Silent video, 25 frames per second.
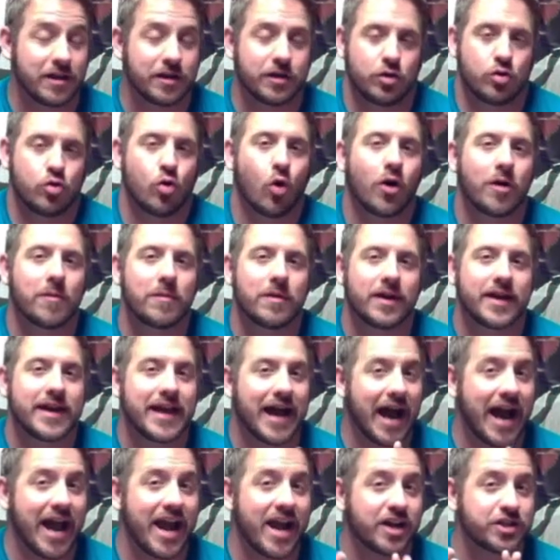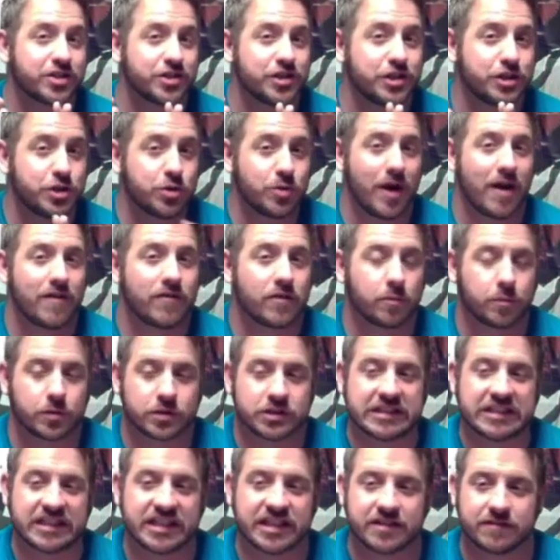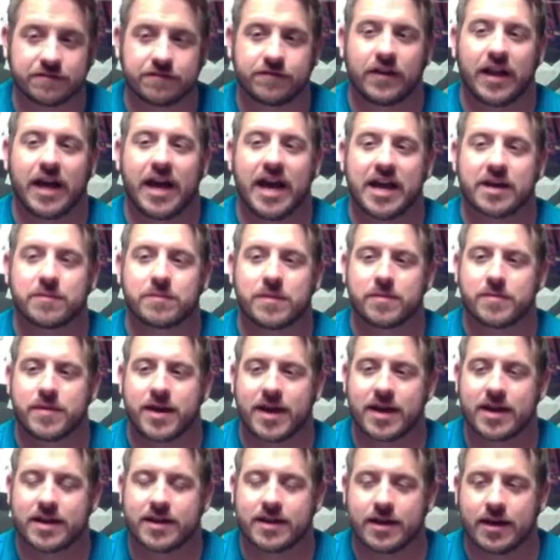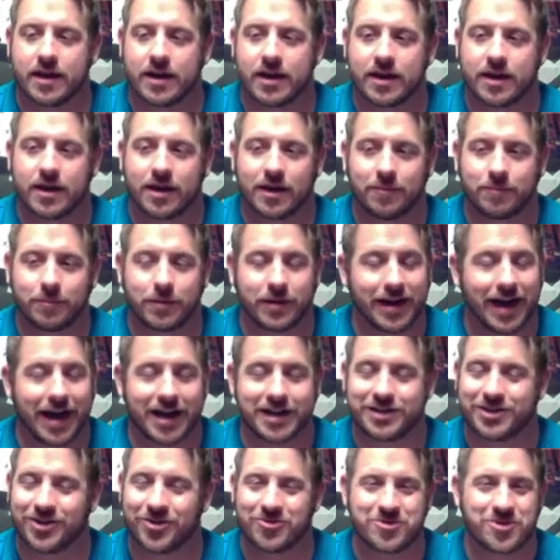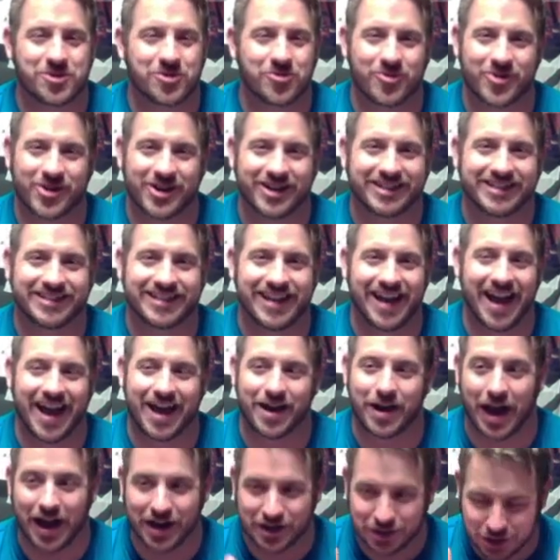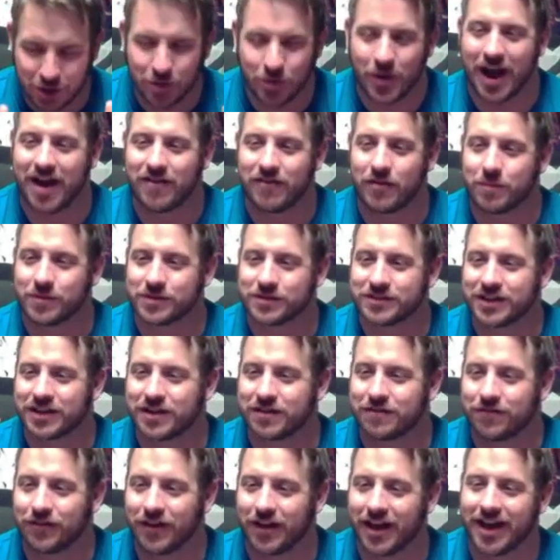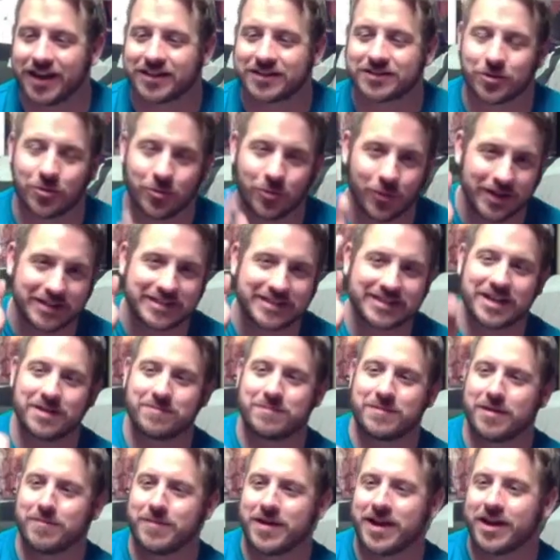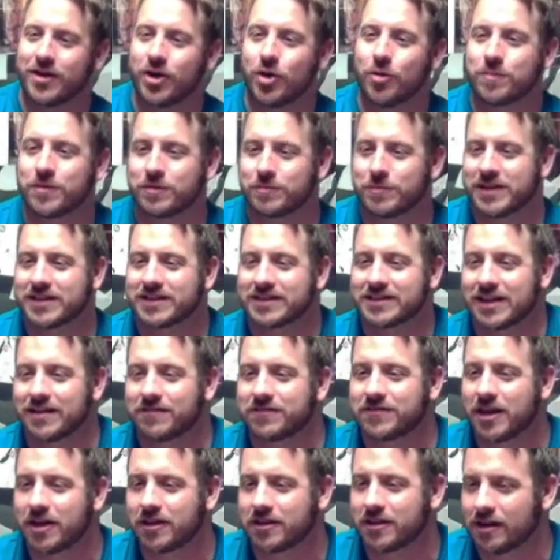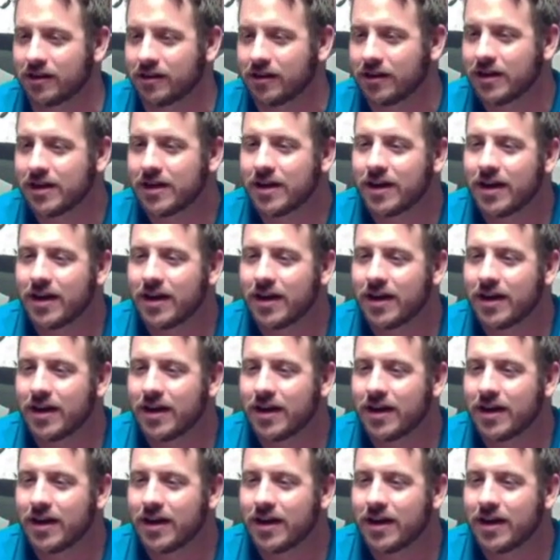Normally, I actually do have a Brazilian flag, my man, but I don't know where it's at. I do have a Brazilian flag, so what's up, my man? Hope you're being safe down there.